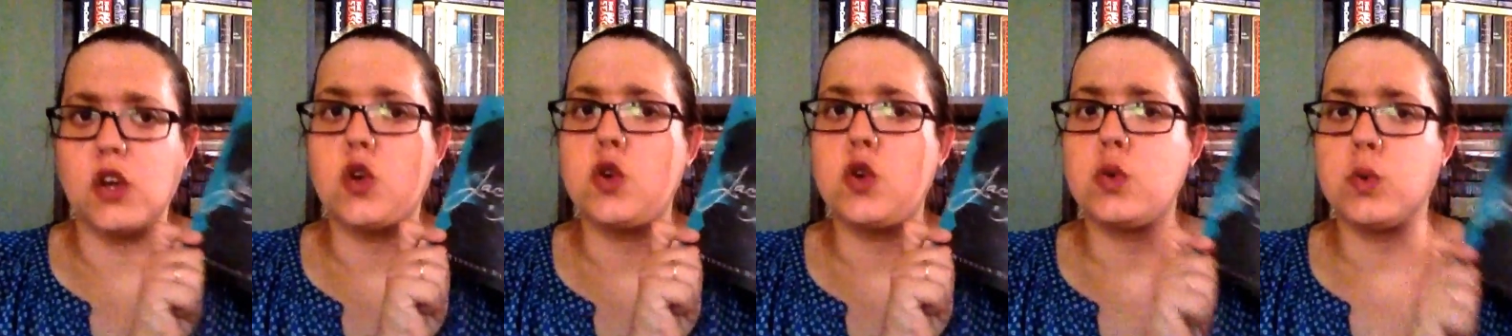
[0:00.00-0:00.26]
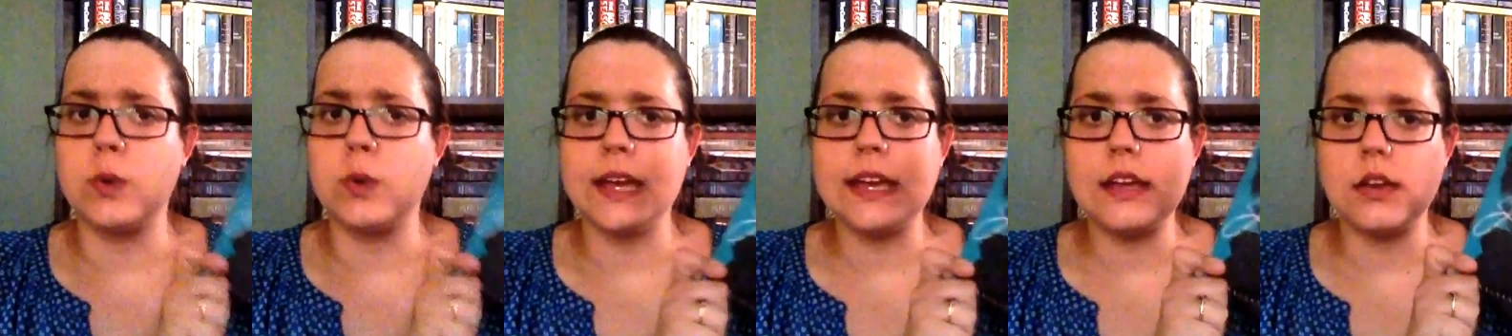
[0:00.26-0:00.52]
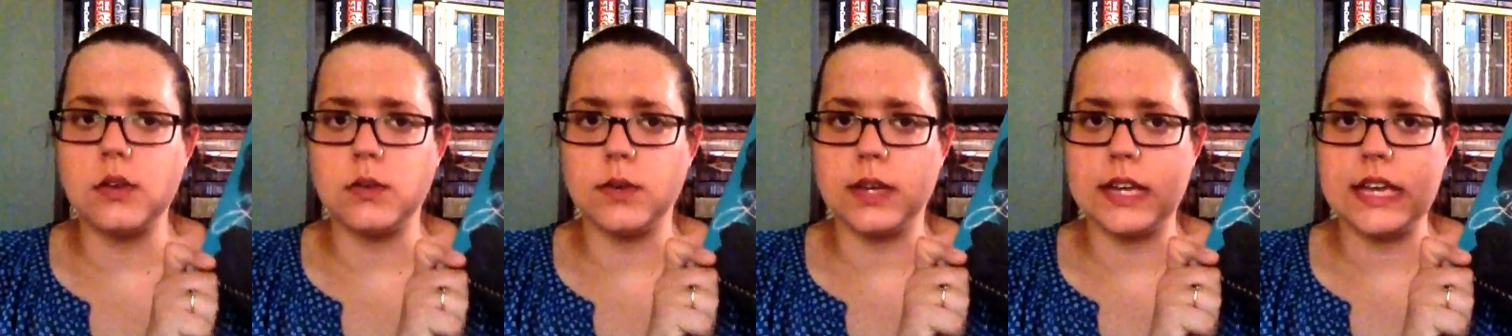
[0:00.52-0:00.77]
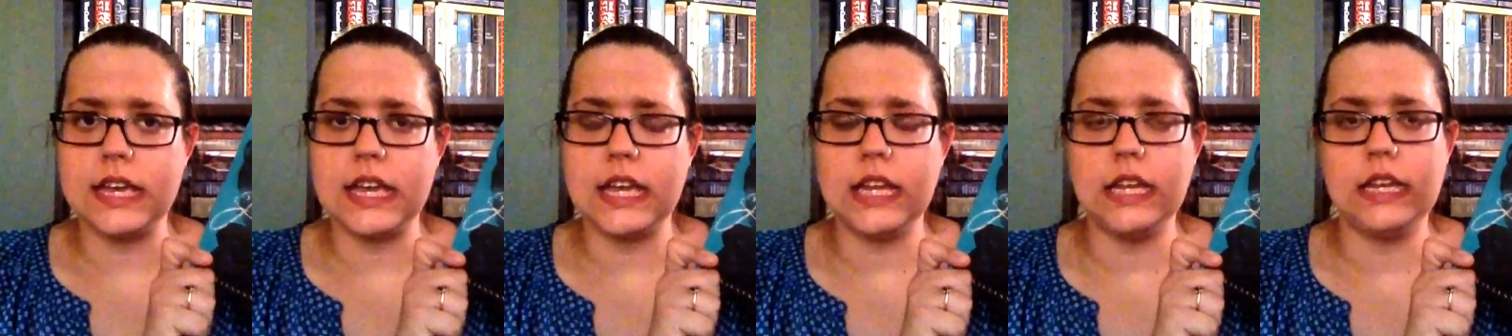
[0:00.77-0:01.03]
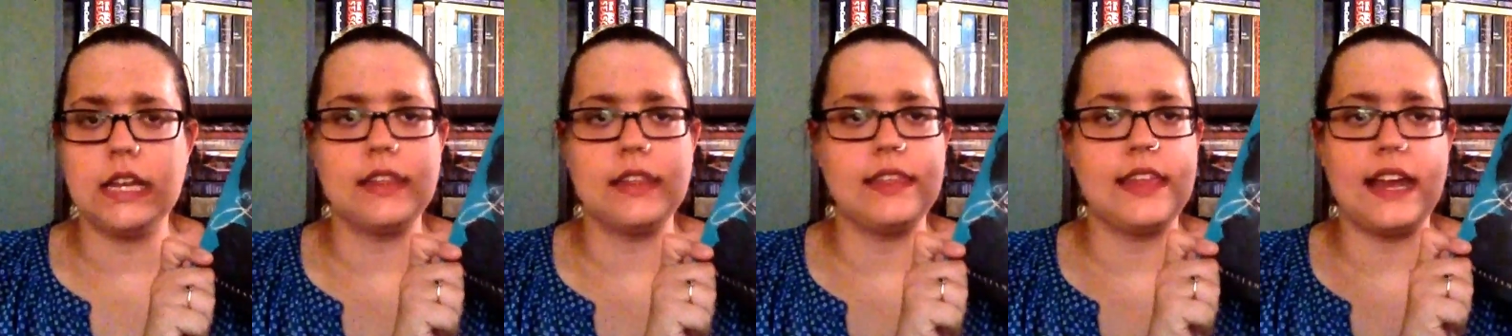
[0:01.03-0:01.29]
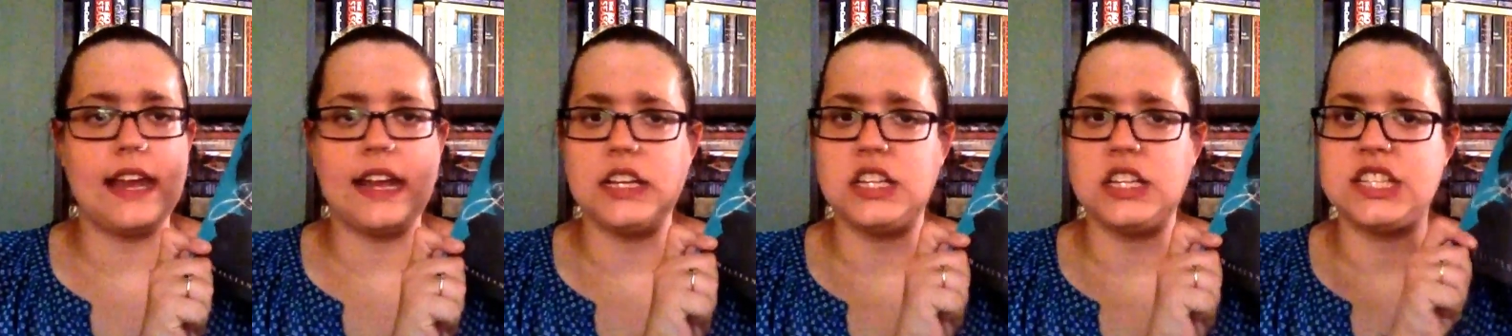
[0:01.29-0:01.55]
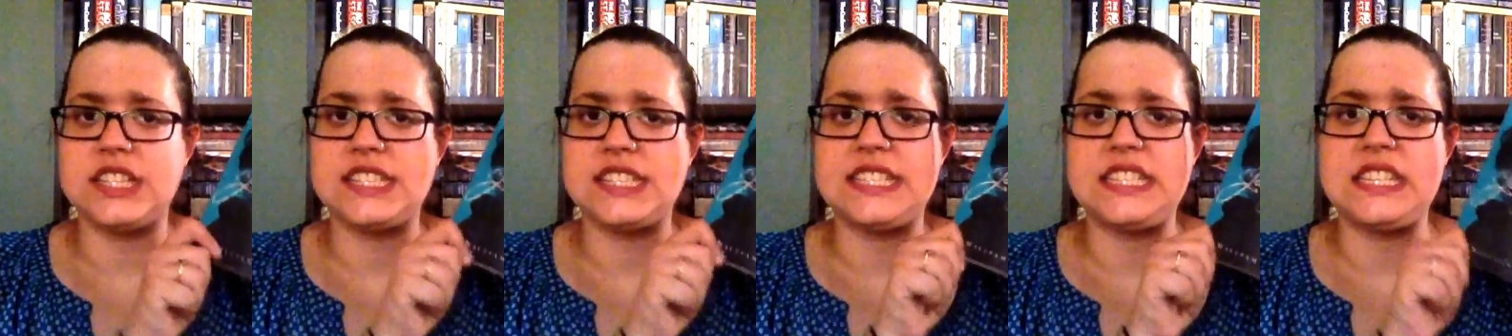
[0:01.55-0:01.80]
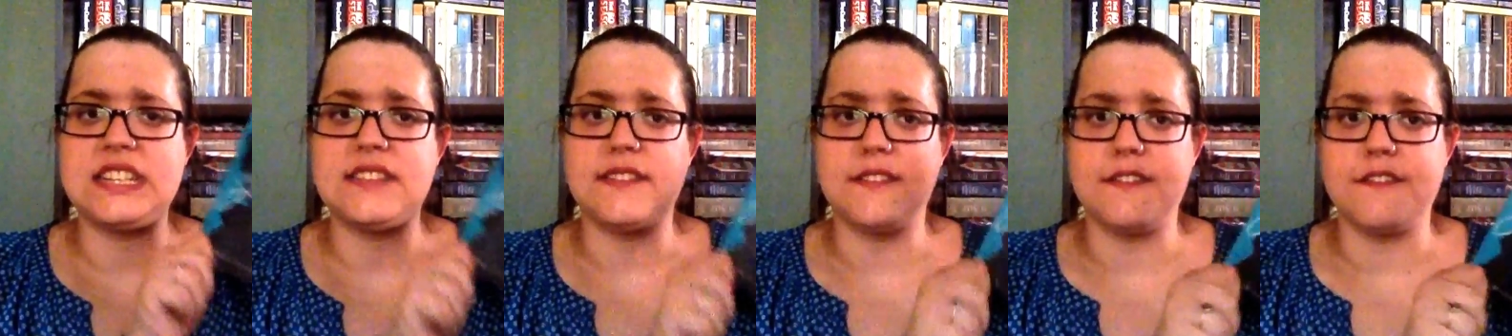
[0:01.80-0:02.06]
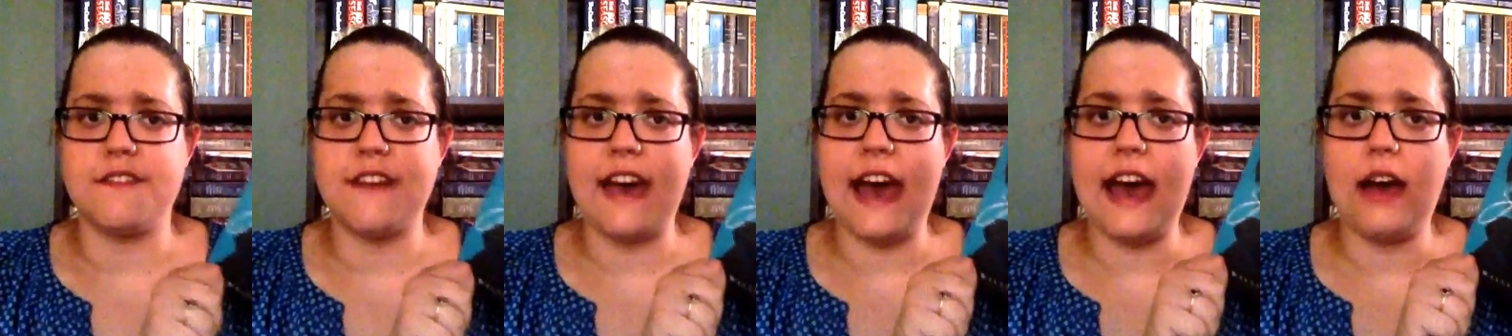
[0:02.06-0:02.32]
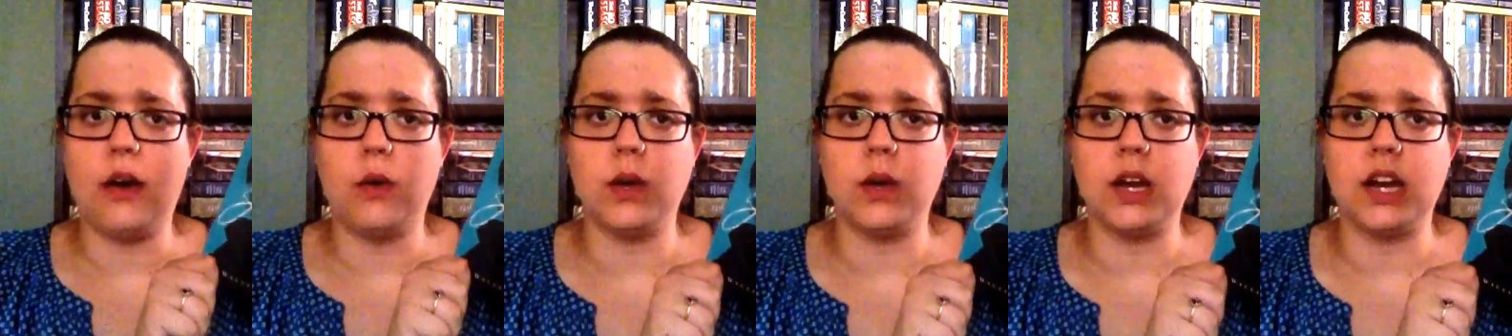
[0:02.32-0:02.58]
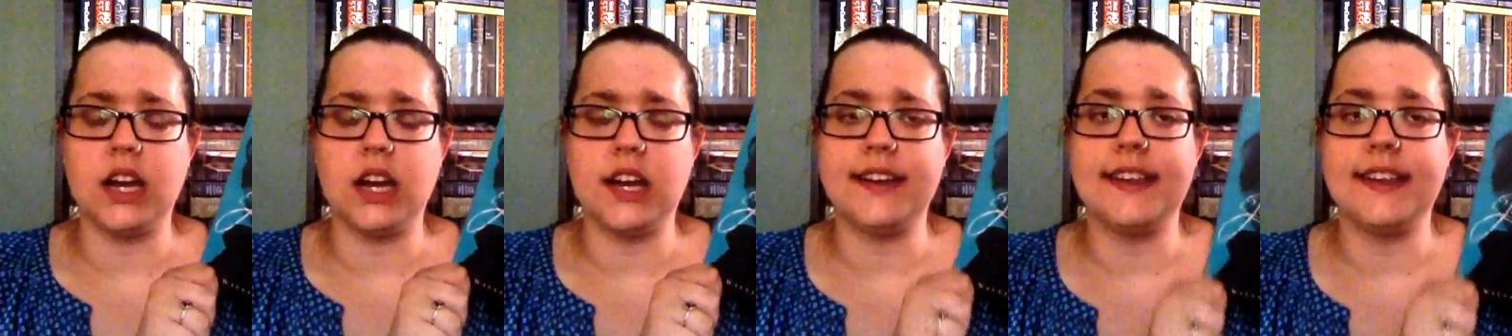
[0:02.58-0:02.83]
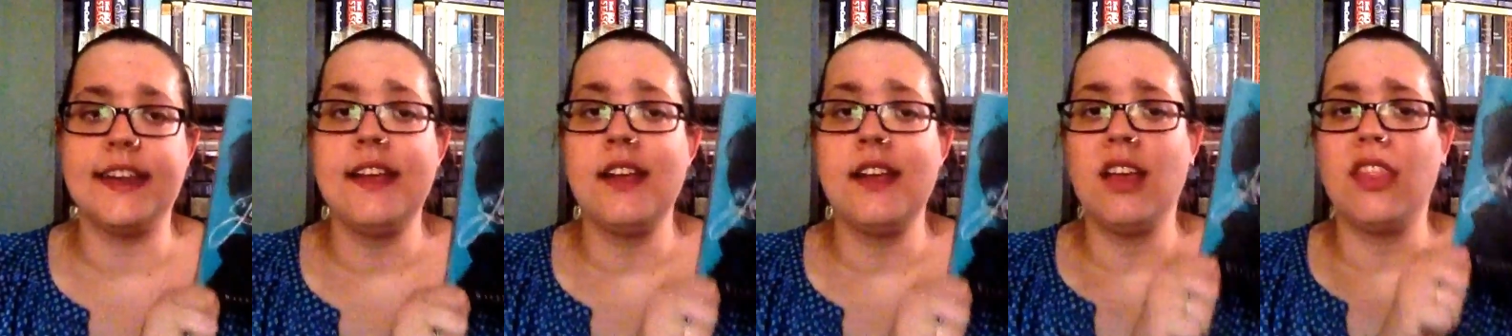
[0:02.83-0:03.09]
quick read that I just devoured.